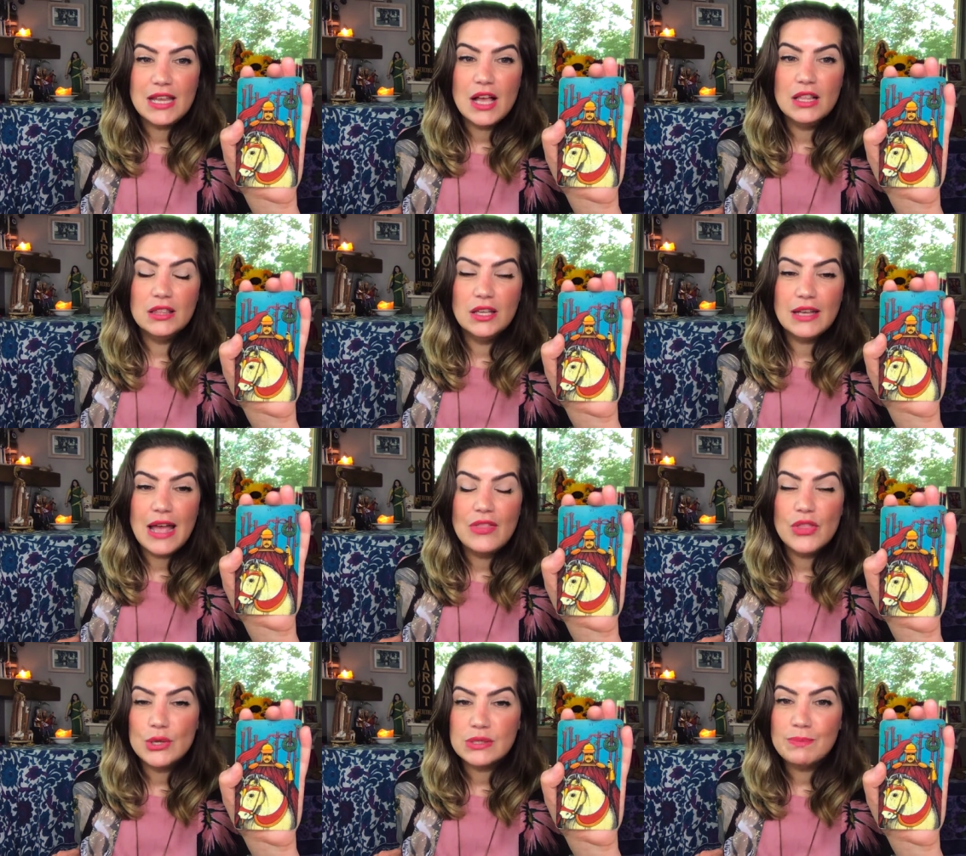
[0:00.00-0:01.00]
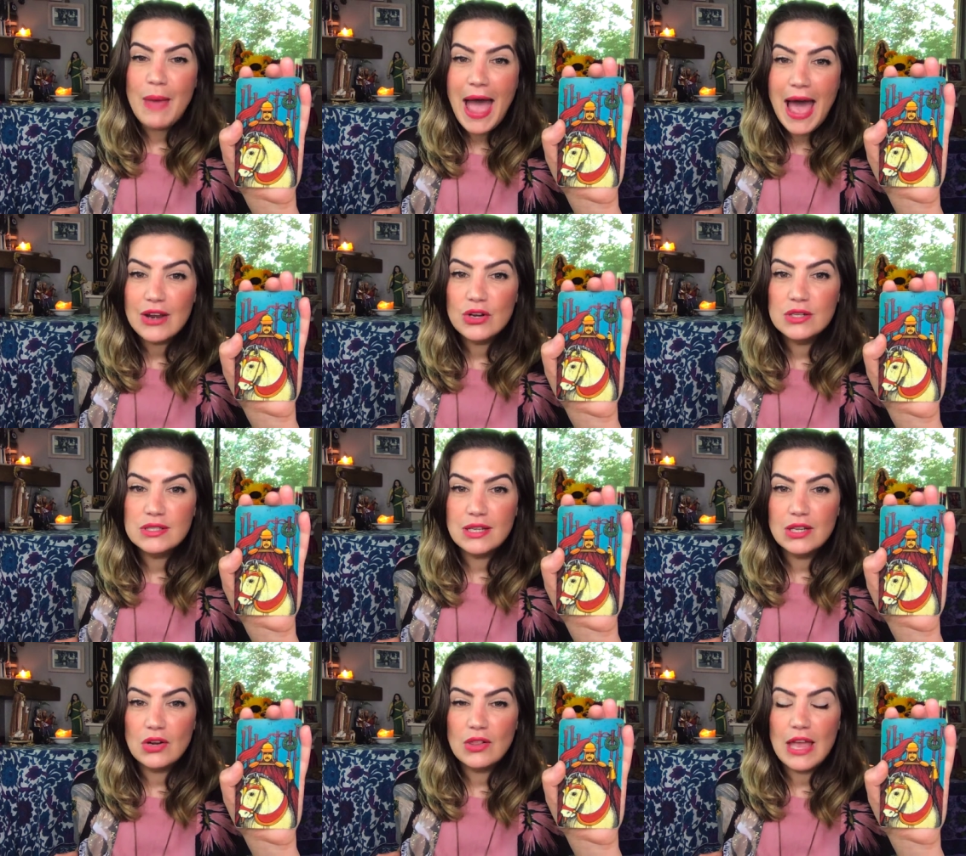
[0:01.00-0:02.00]
a look at those patterns in
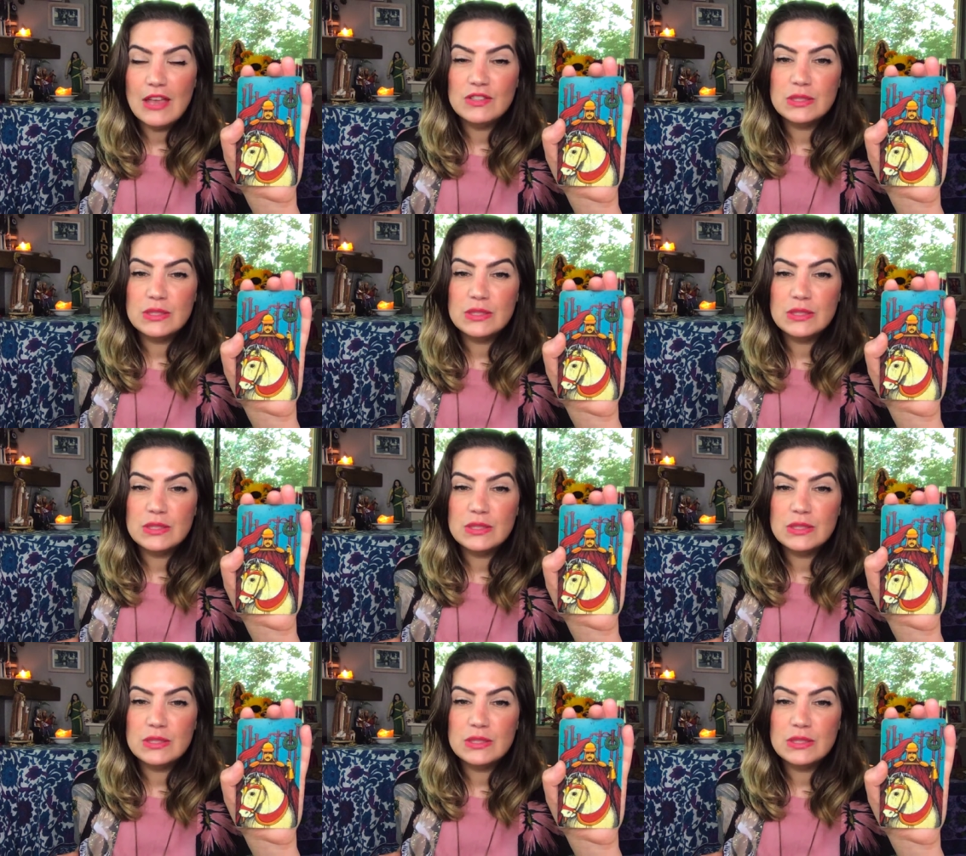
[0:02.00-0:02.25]
your life,